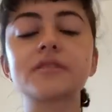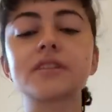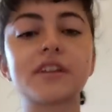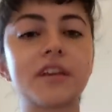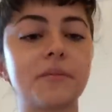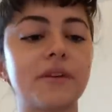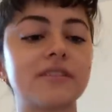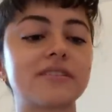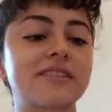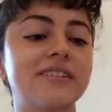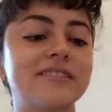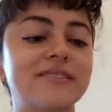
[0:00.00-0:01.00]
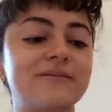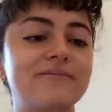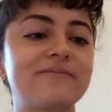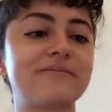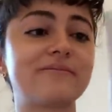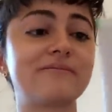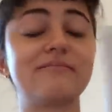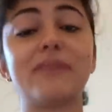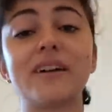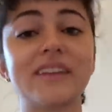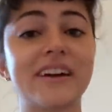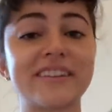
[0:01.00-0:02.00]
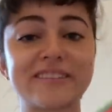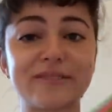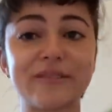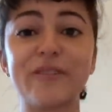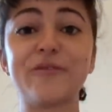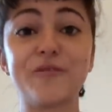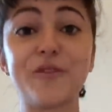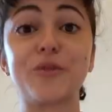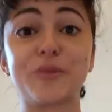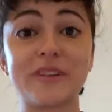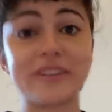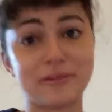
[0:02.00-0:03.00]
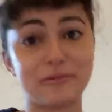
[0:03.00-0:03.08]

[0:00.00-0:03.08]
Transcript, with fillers: I'm just gonna keep it just cause my legs feel really